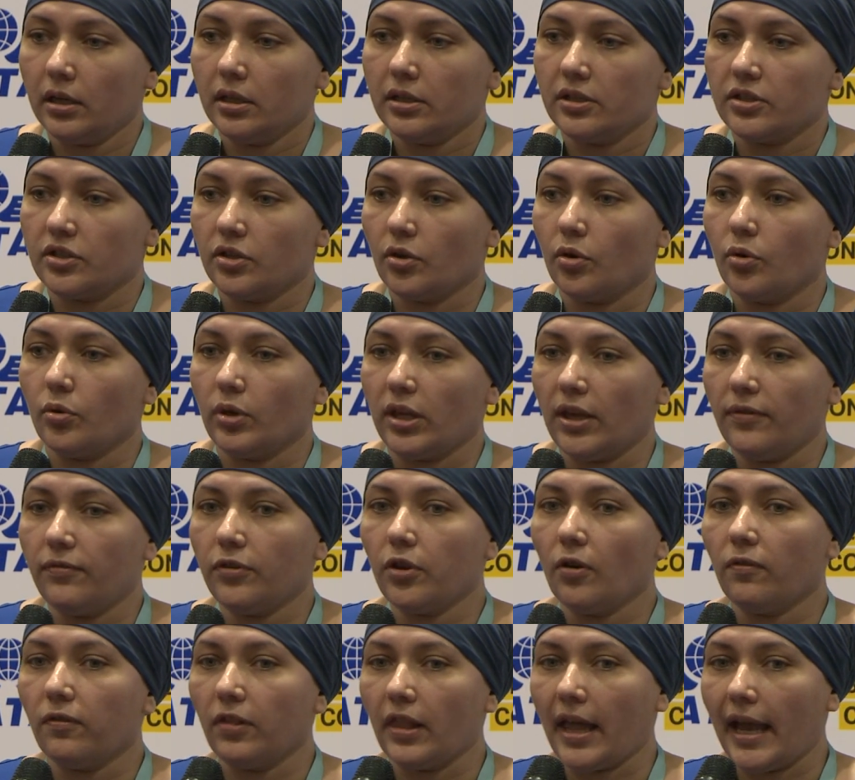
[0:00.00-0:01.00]
So if
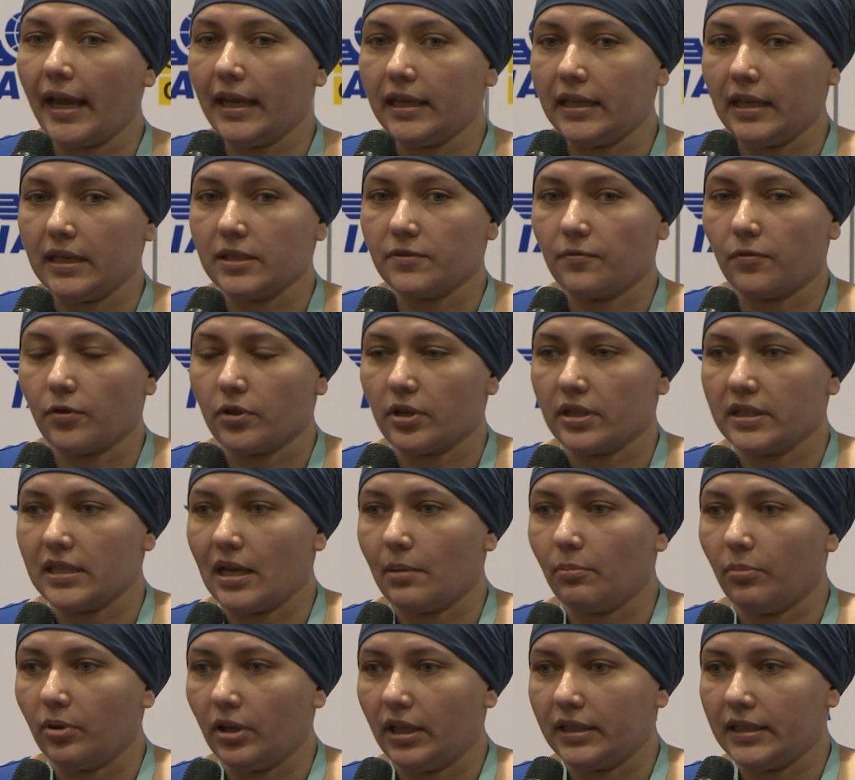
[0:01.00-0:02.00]
your flight is, for
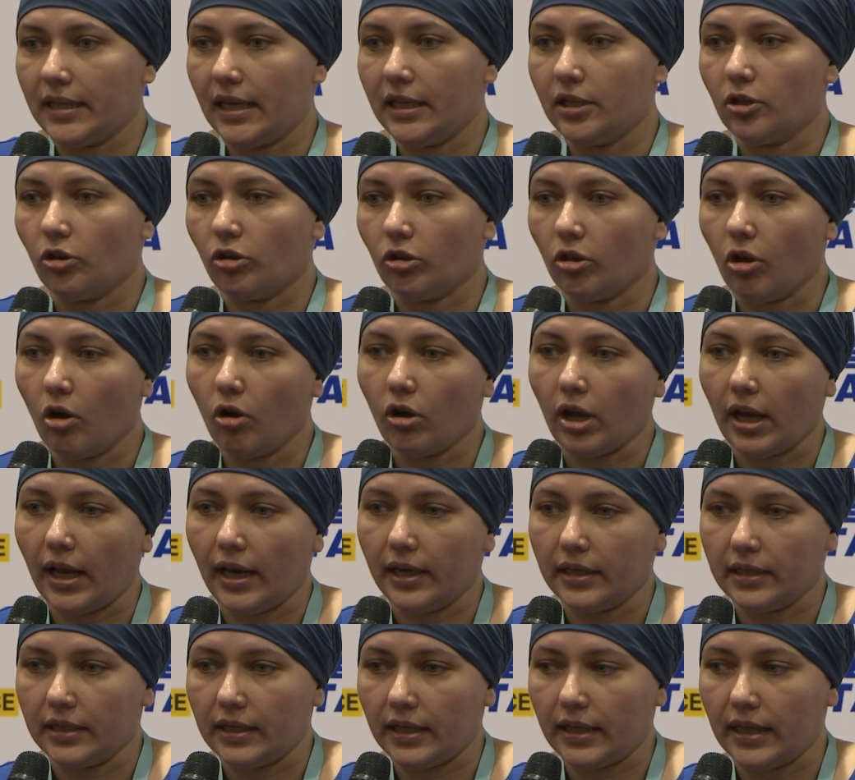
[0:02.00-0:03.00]
example, at 8 o'clock
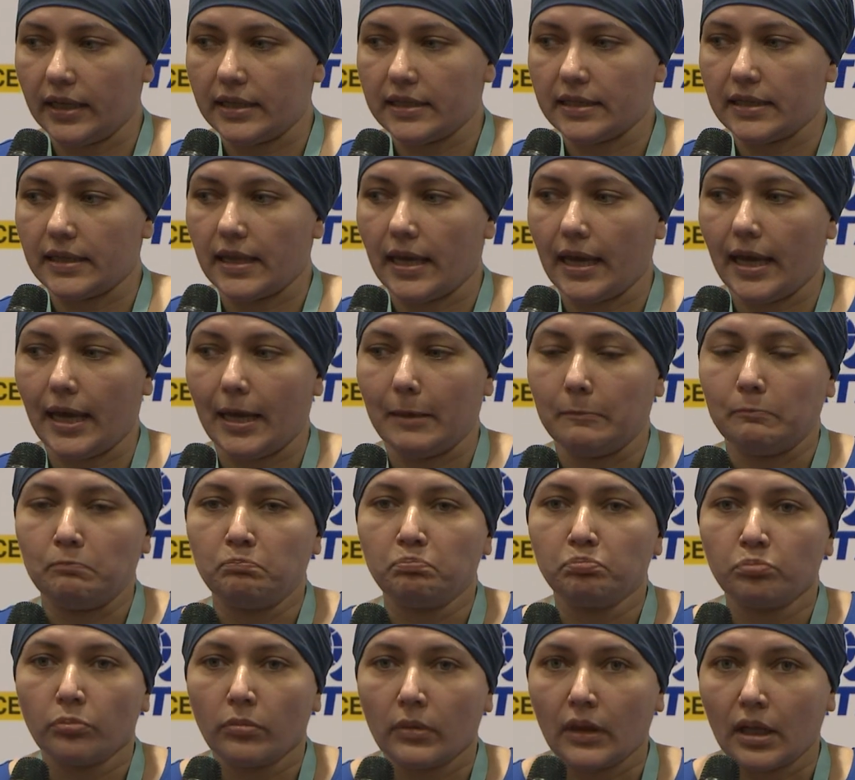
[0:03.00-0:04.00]
and it's the
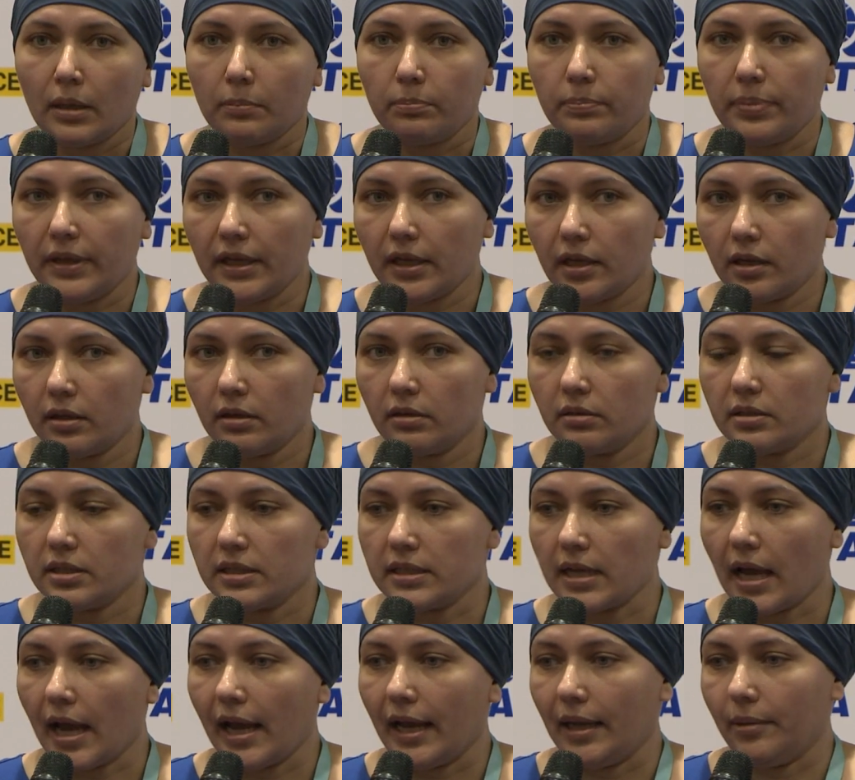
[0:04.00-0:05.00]
peak
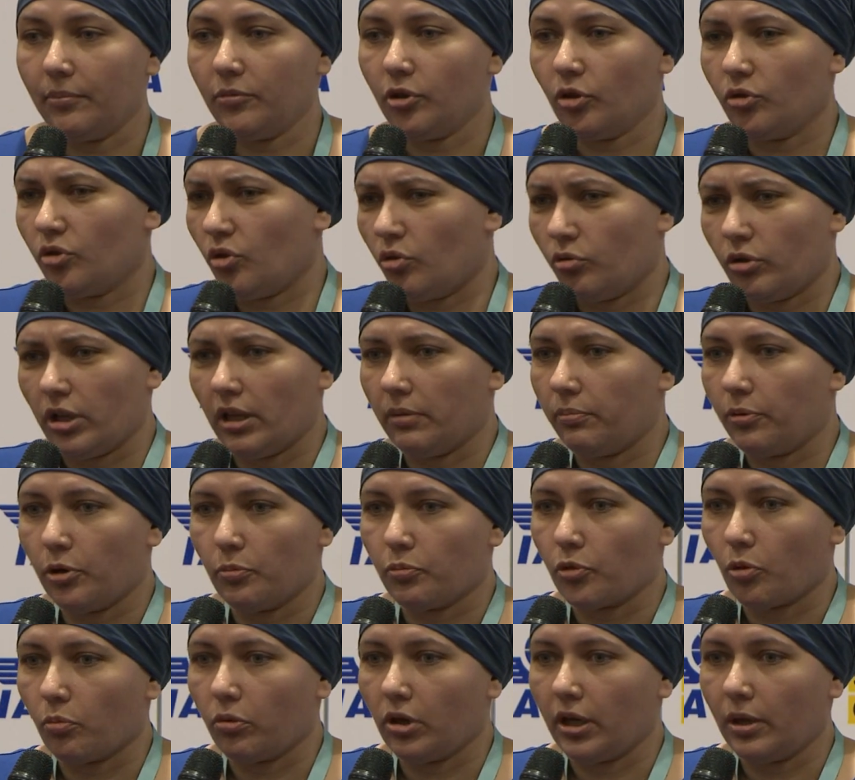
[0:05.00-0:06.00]
time, you know that you
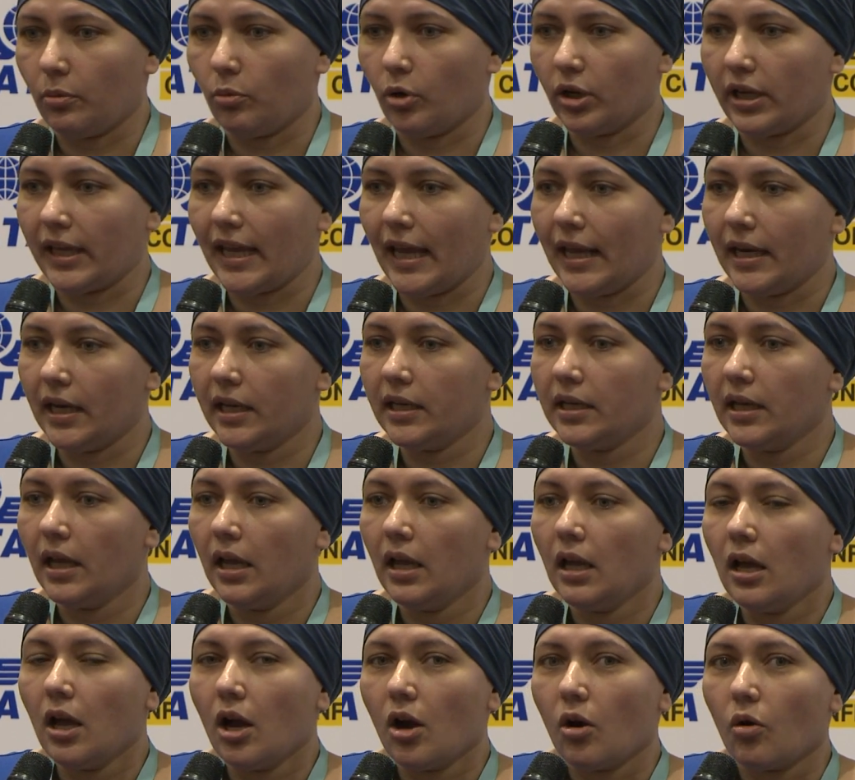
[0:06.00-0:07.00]
probably won't get it.
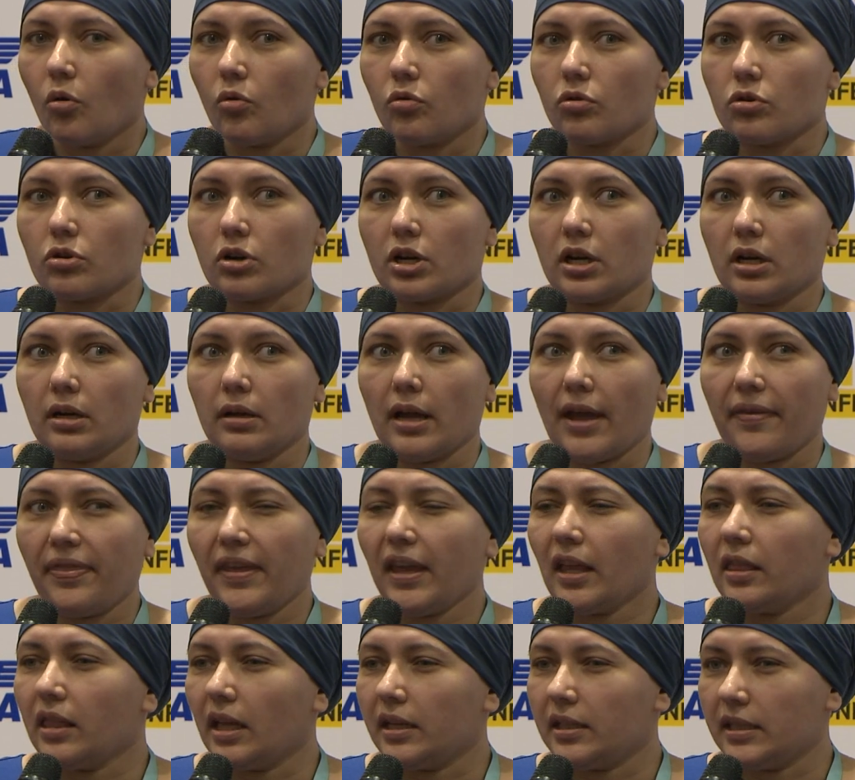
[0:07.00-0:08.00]
Or I
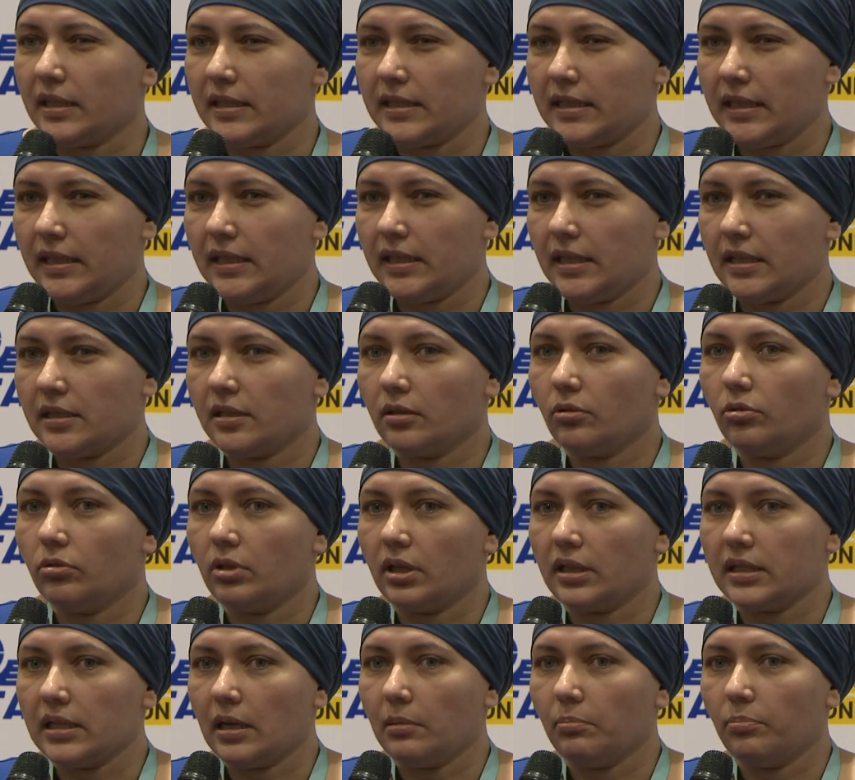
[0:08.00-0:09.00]
think London City is a good
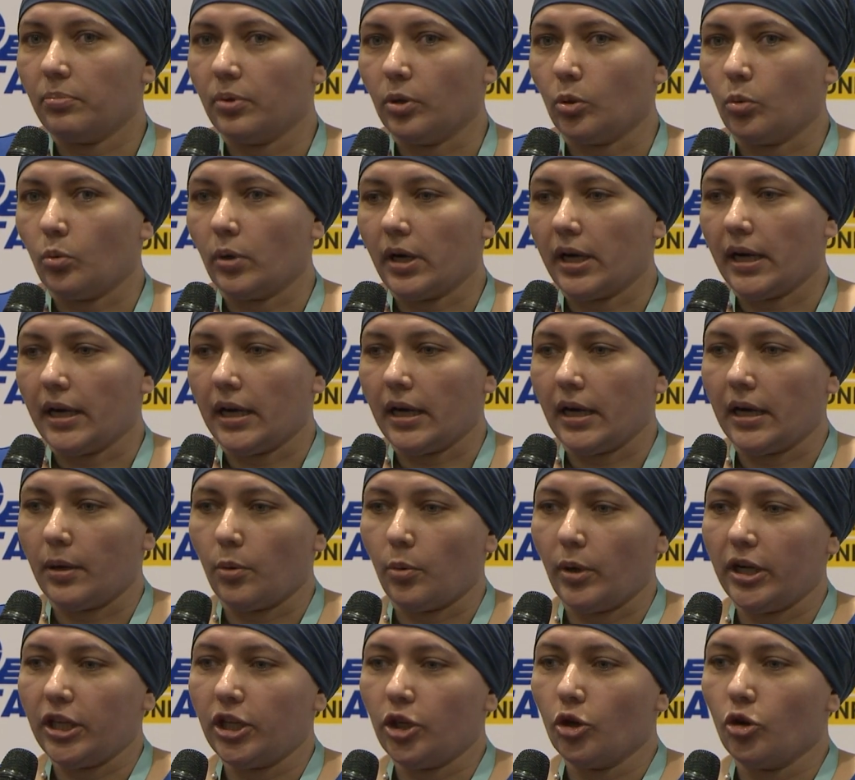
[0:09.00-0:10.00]
example where
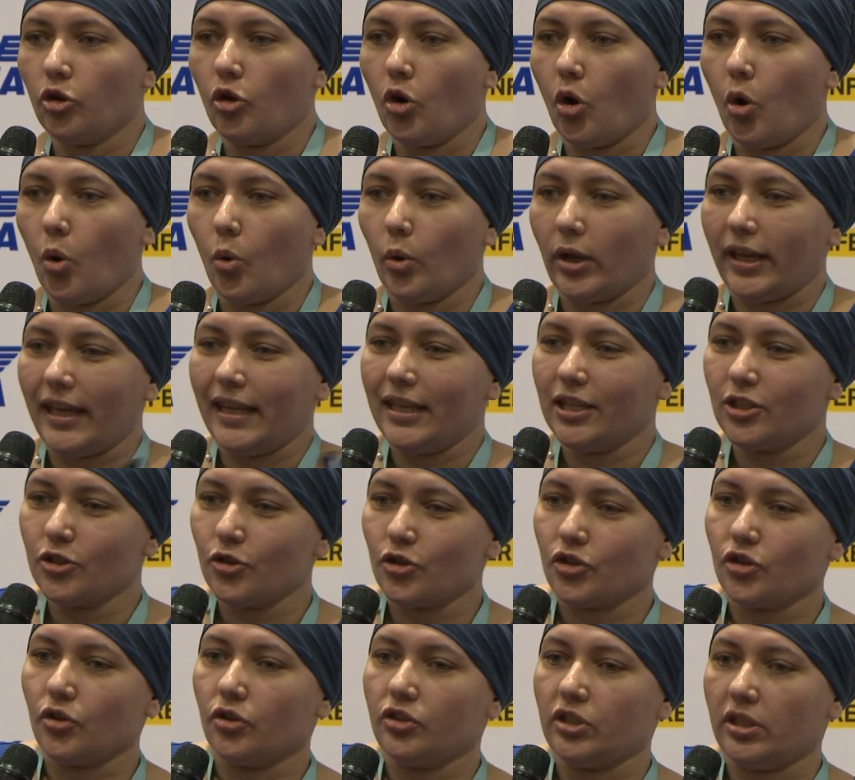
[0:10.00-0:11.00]
when you go
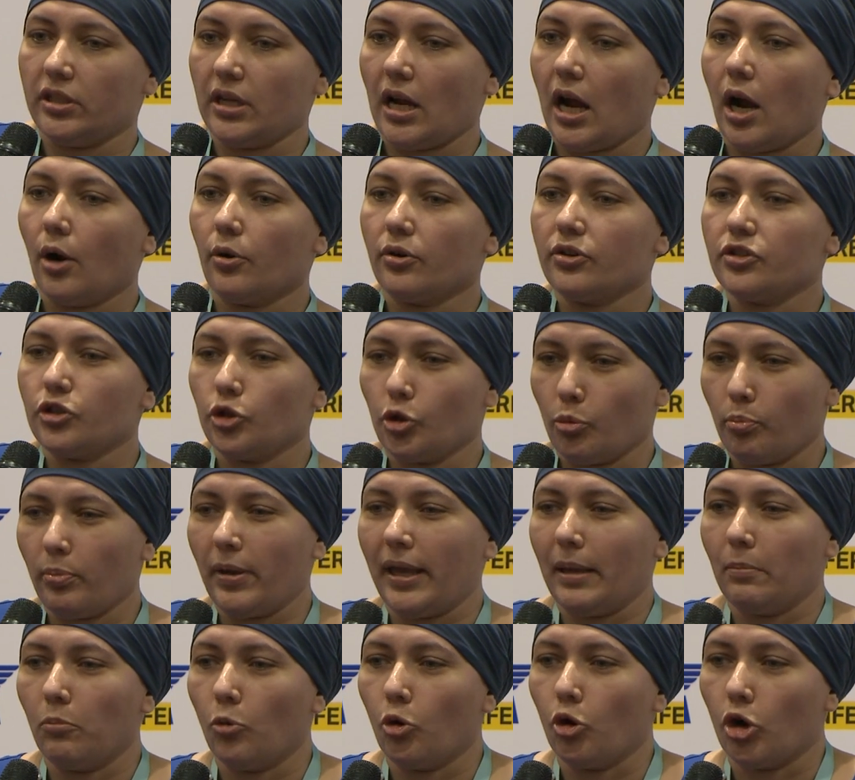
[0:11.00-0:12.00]
into certain hours, you
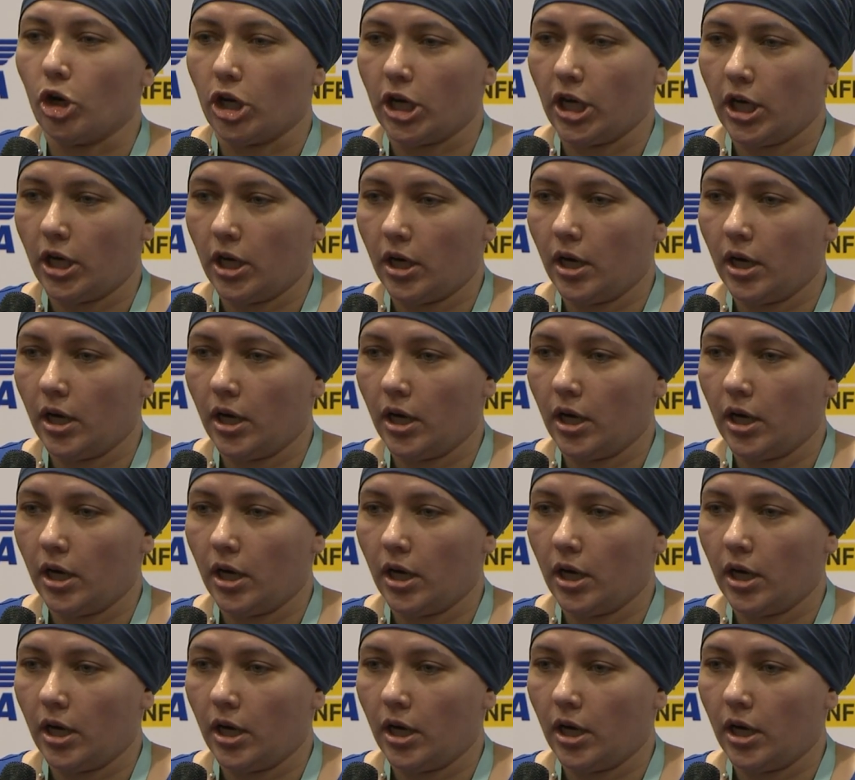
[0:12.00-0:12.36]
pay more.